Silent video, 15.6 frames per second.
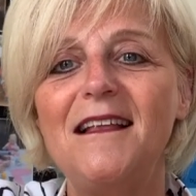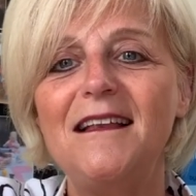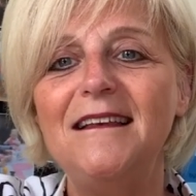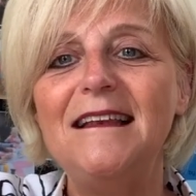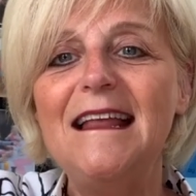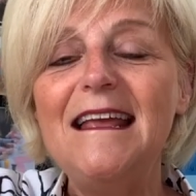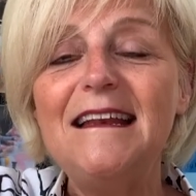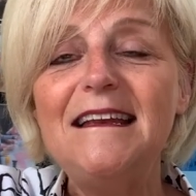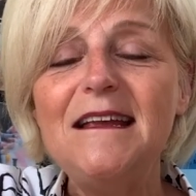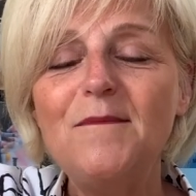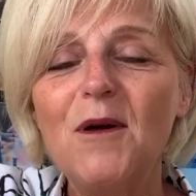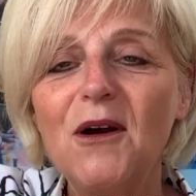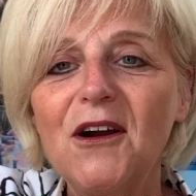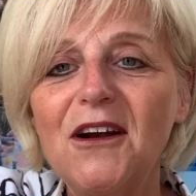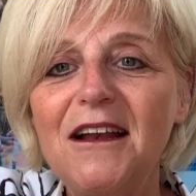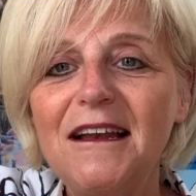
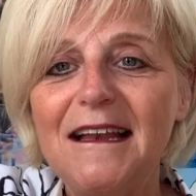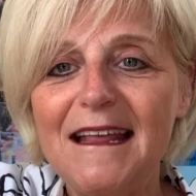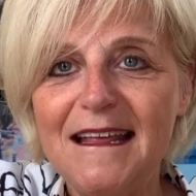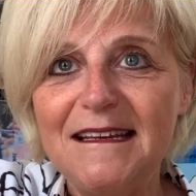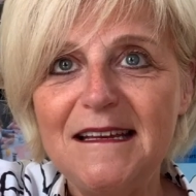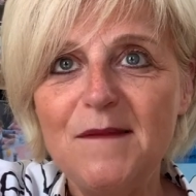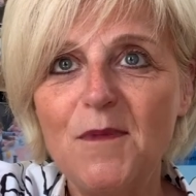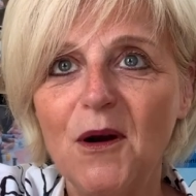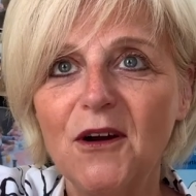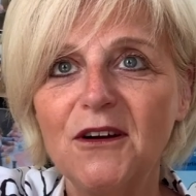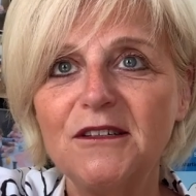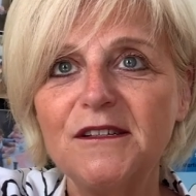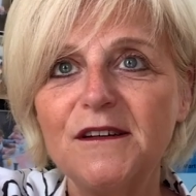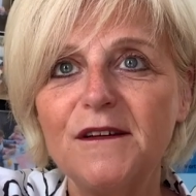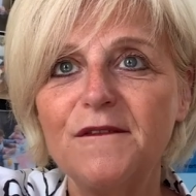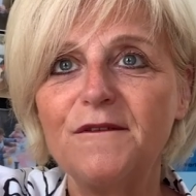Ladybird,
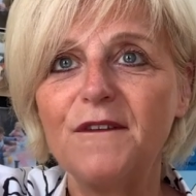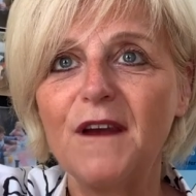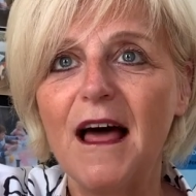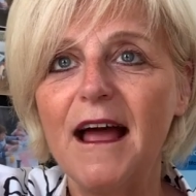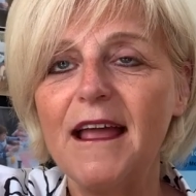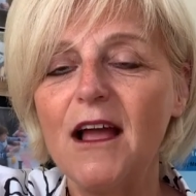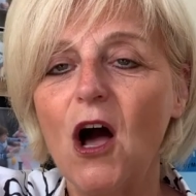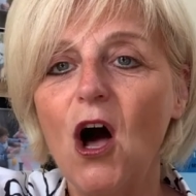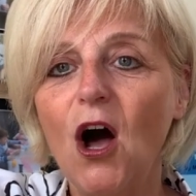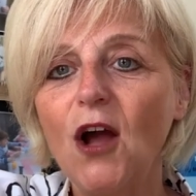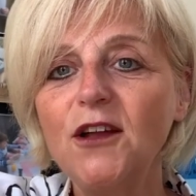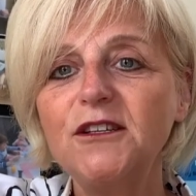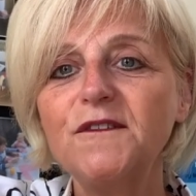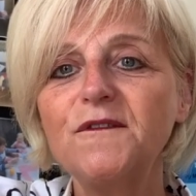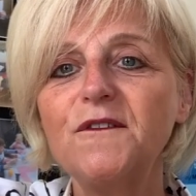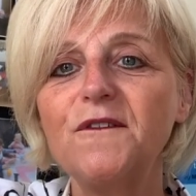ladybird, fly
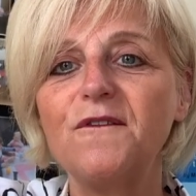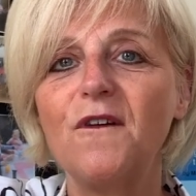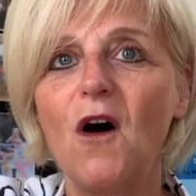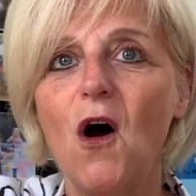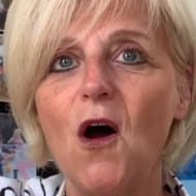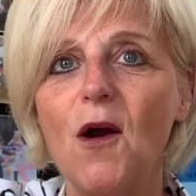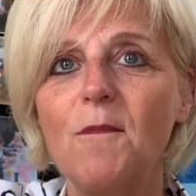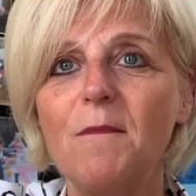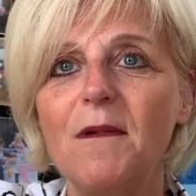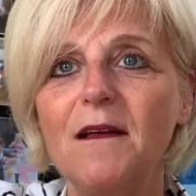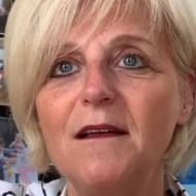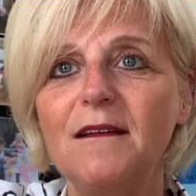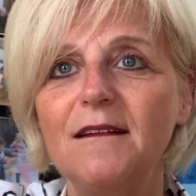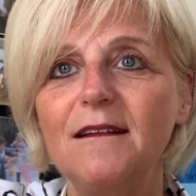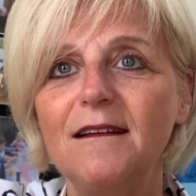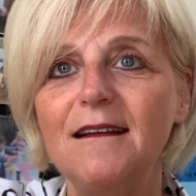out of the farm.
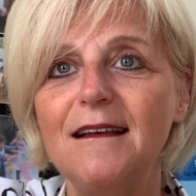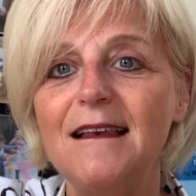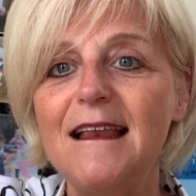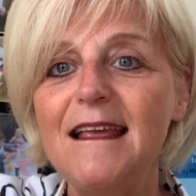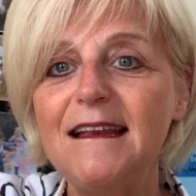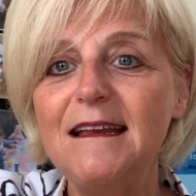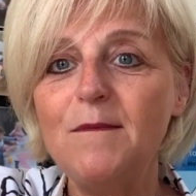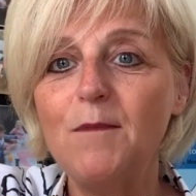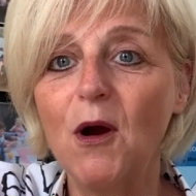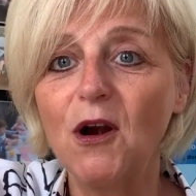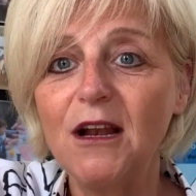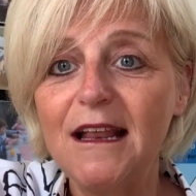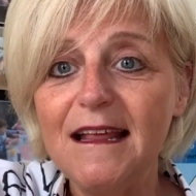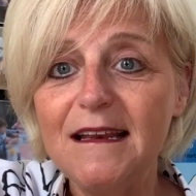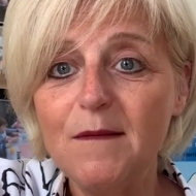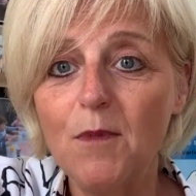Ladybird,
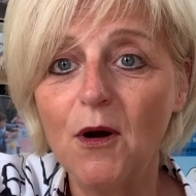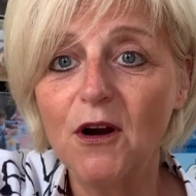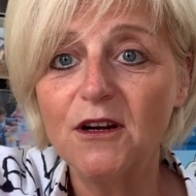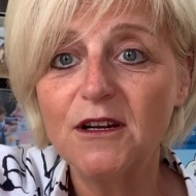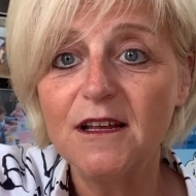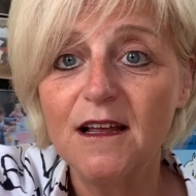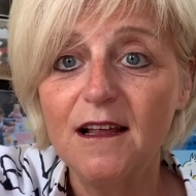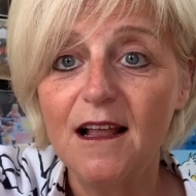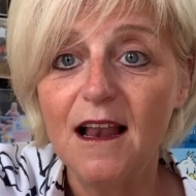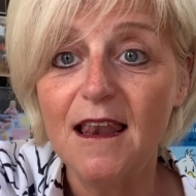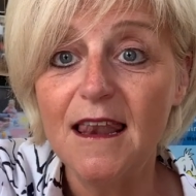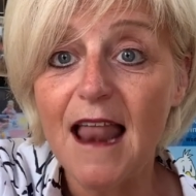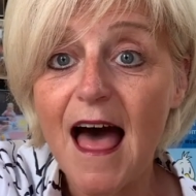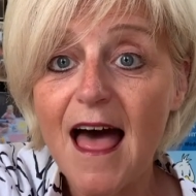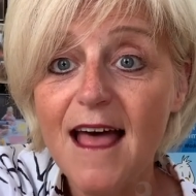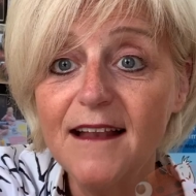ladybird,
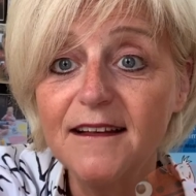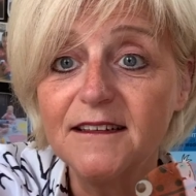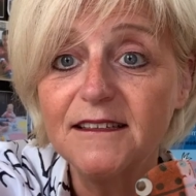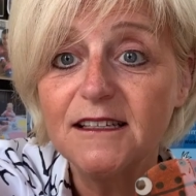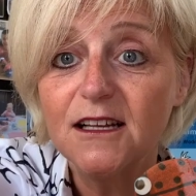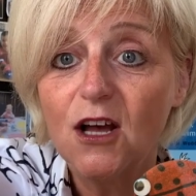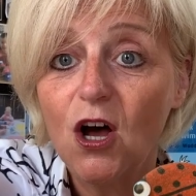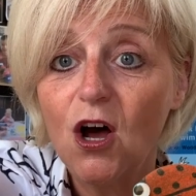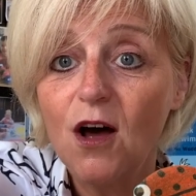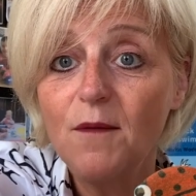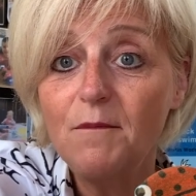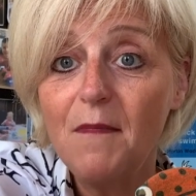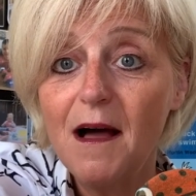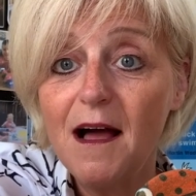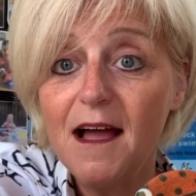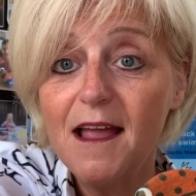land
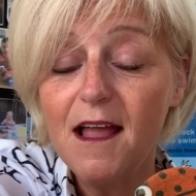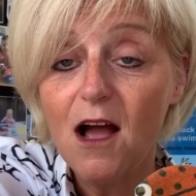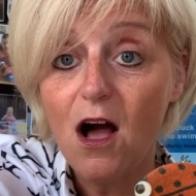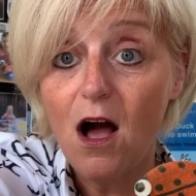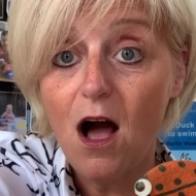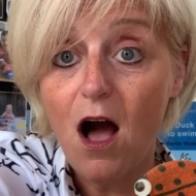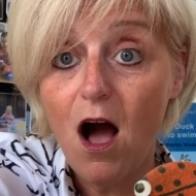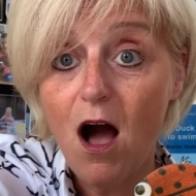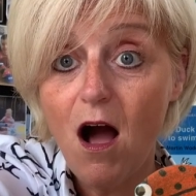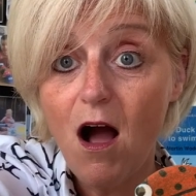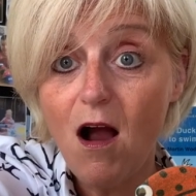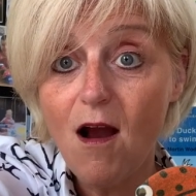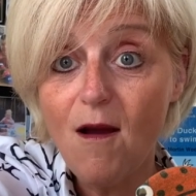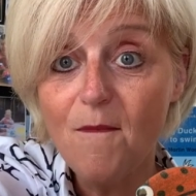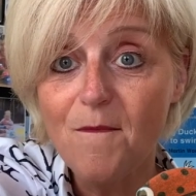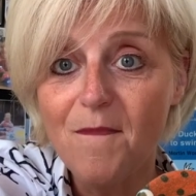on my
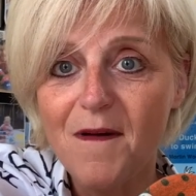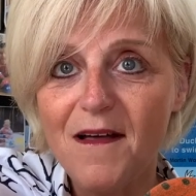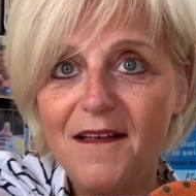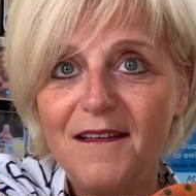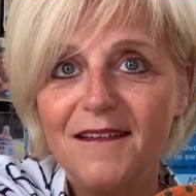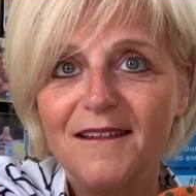arm.